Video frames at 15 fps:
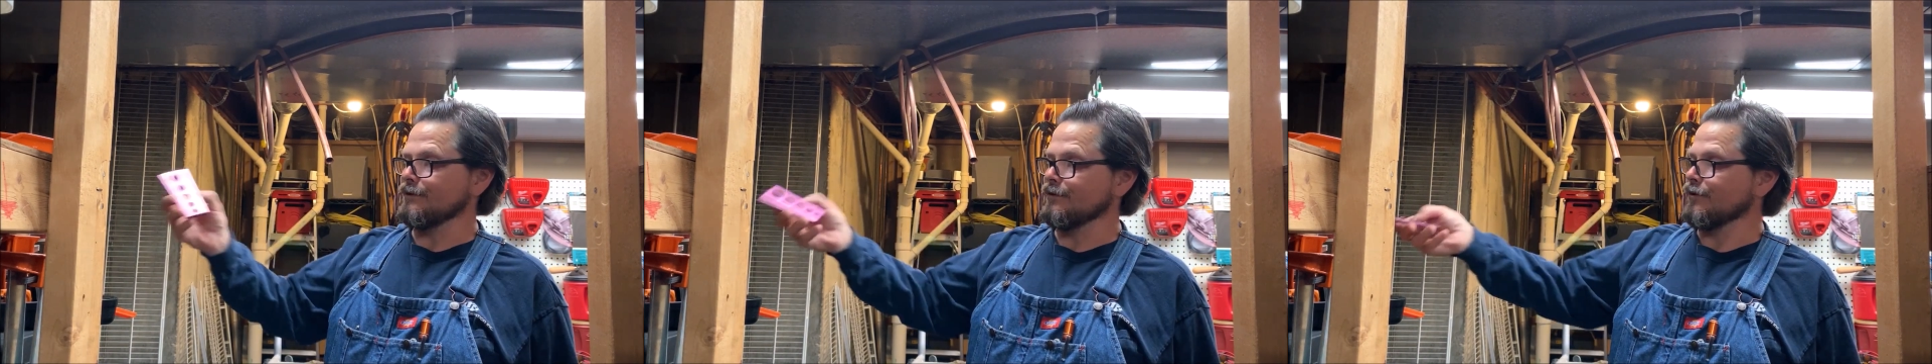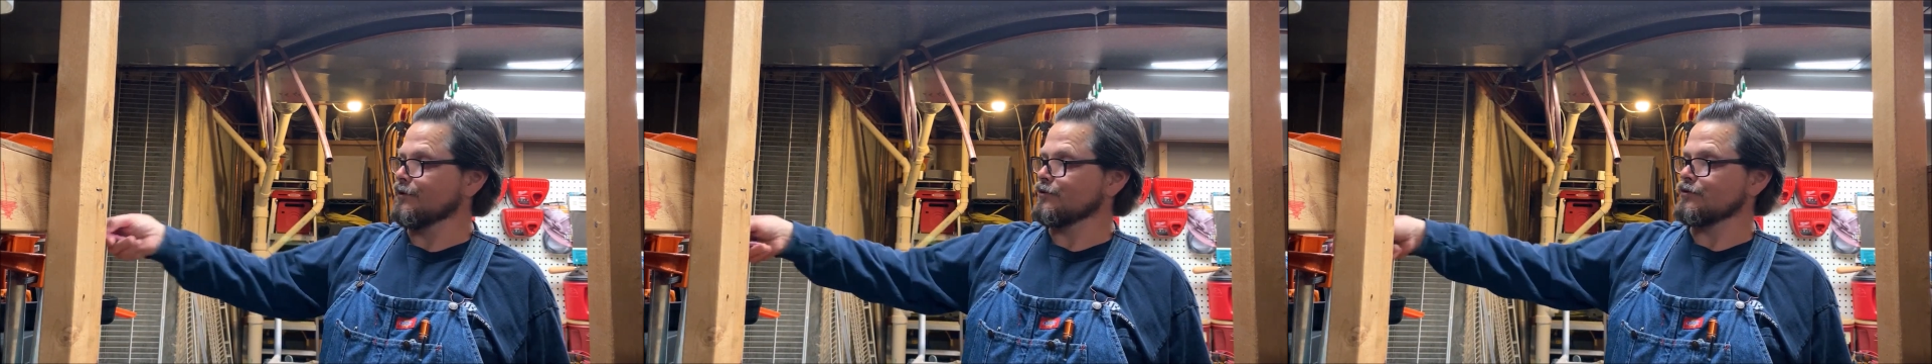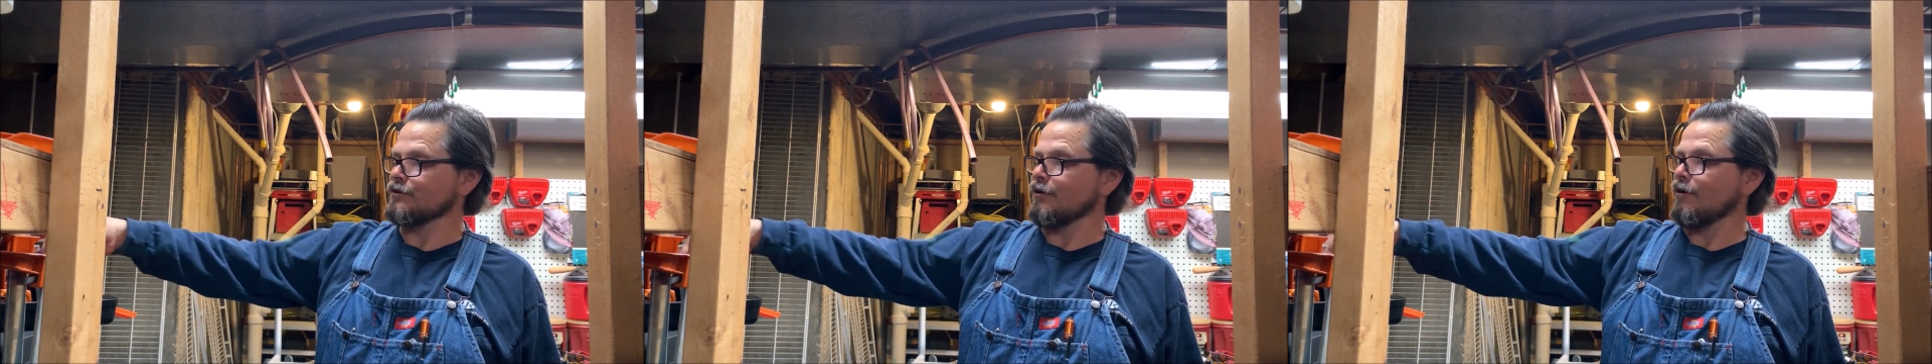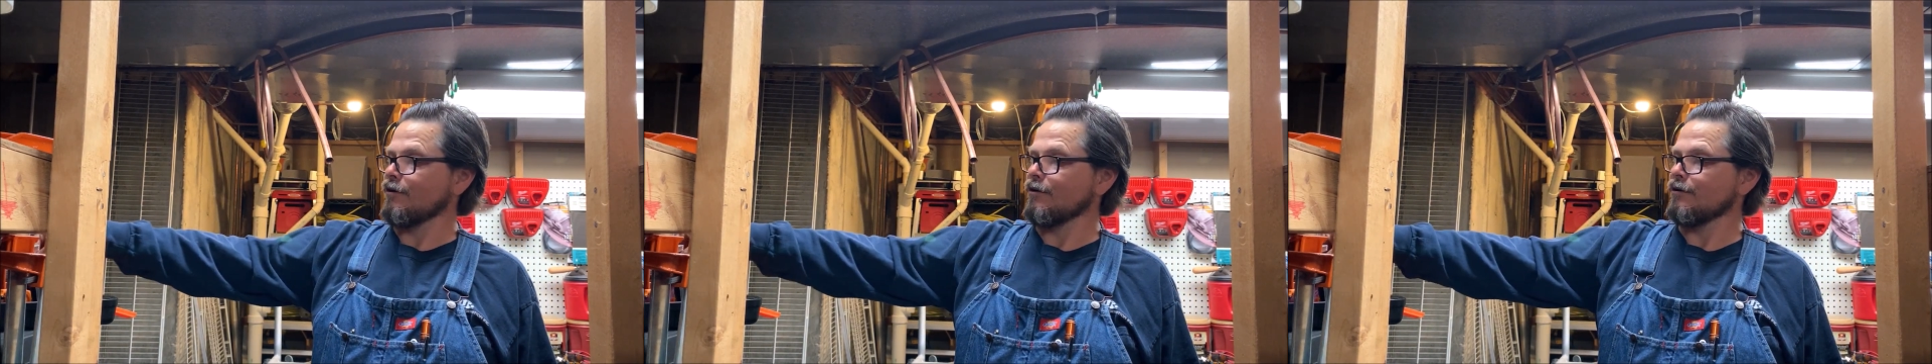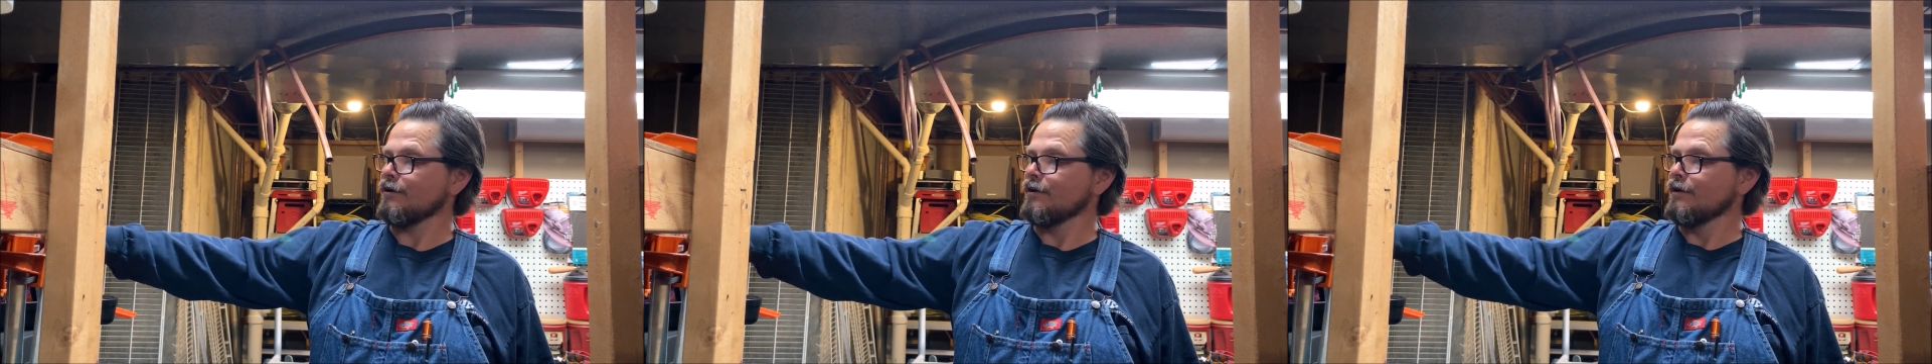you're an
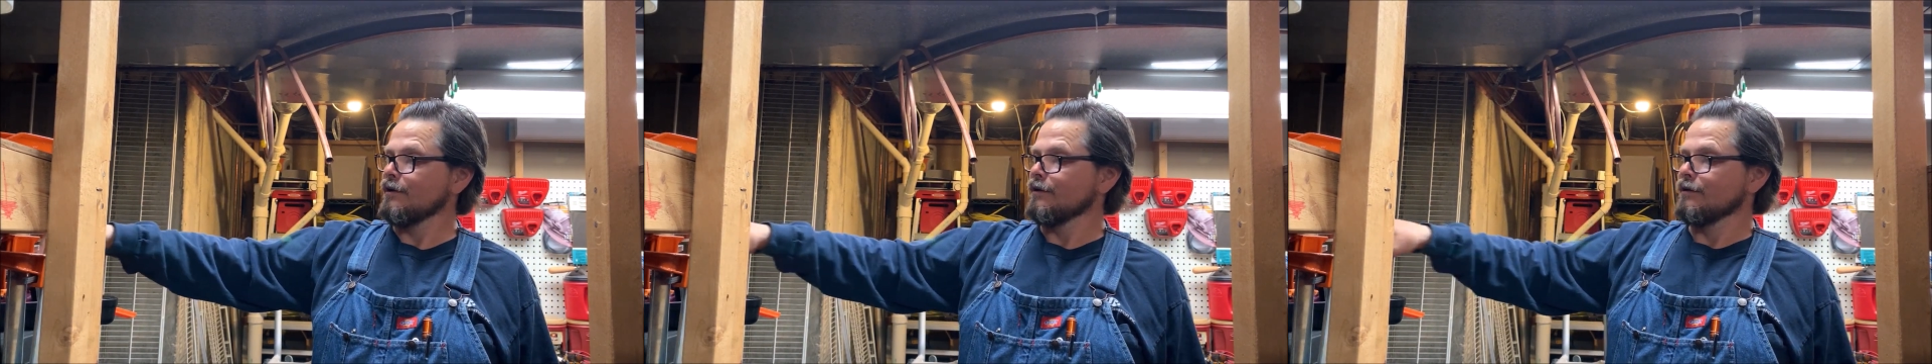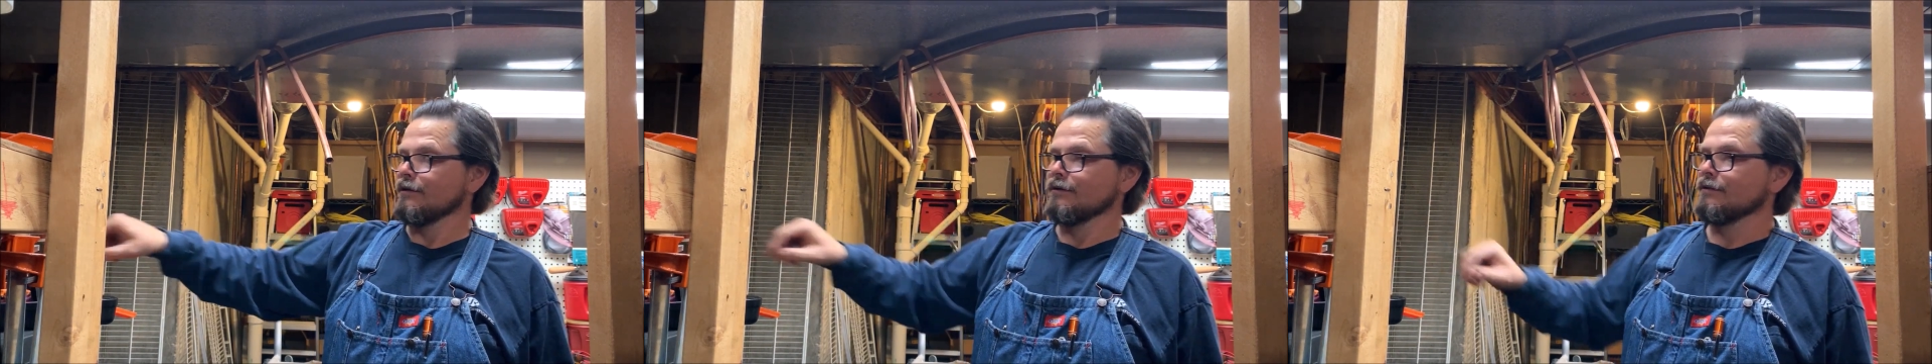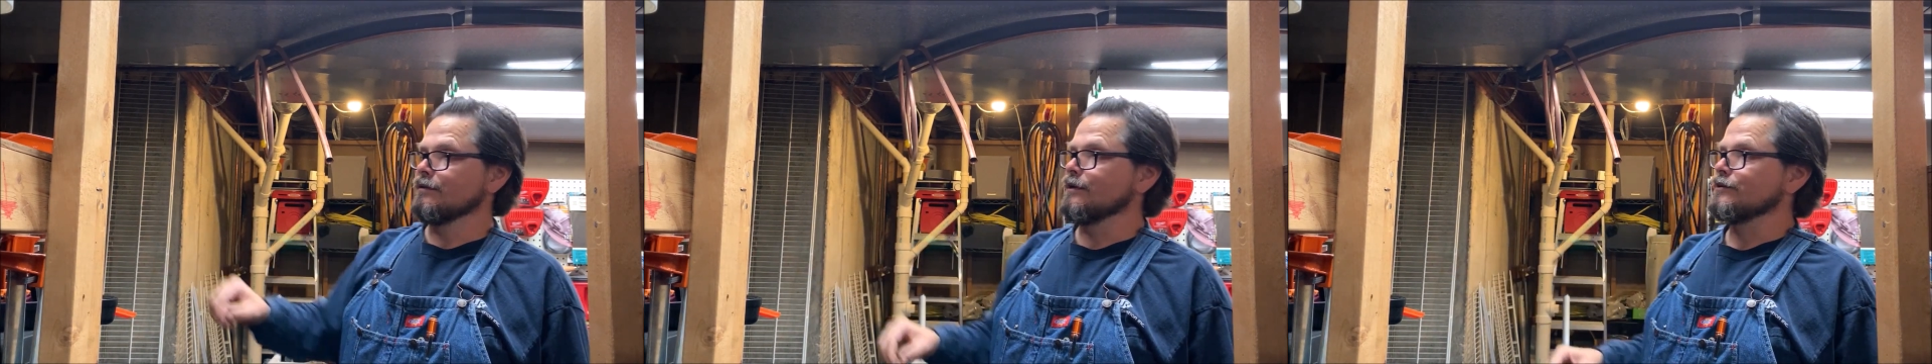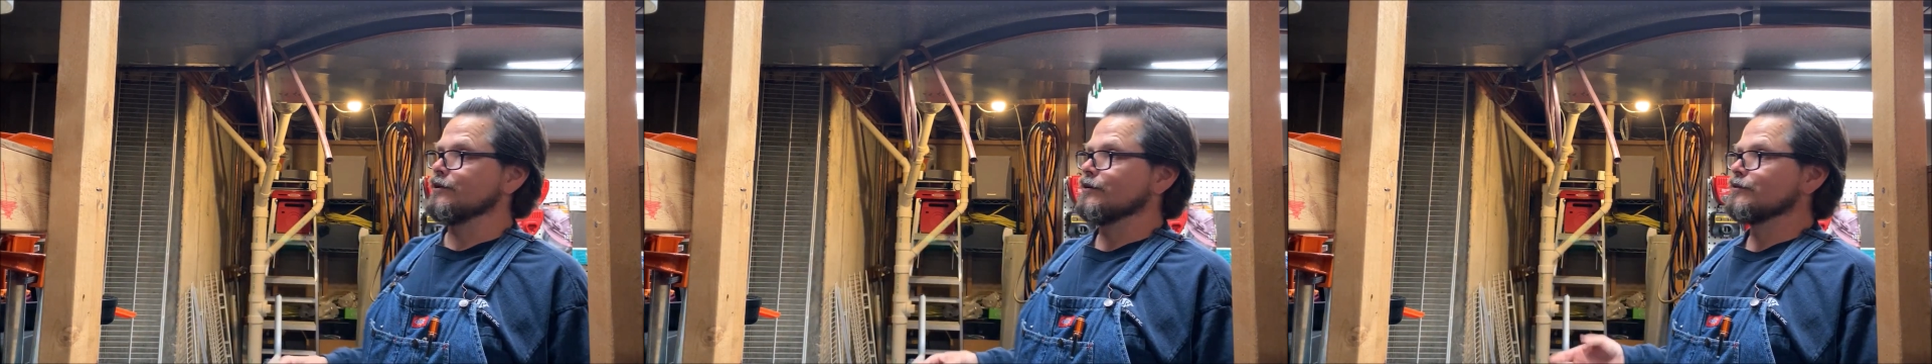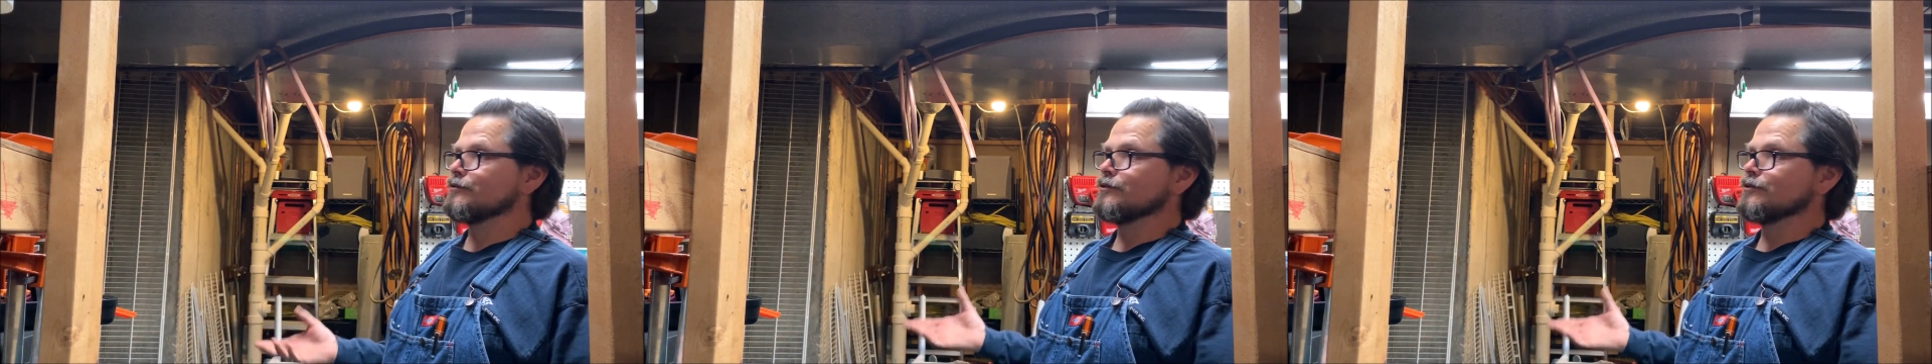installer and you're